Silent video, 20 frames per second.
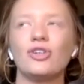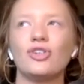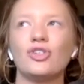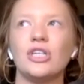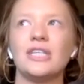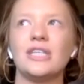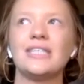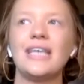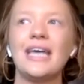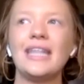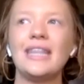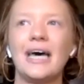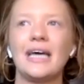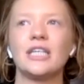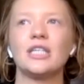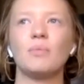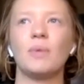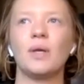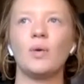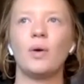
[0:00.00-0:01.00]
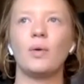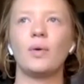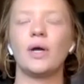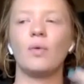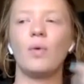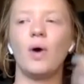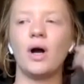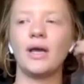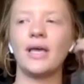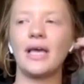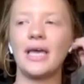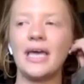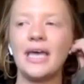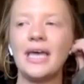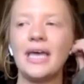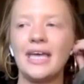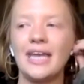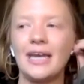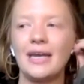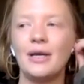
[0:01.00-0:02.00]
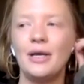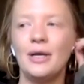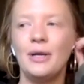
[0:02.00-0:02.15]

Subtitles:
said that to me while we were walking in,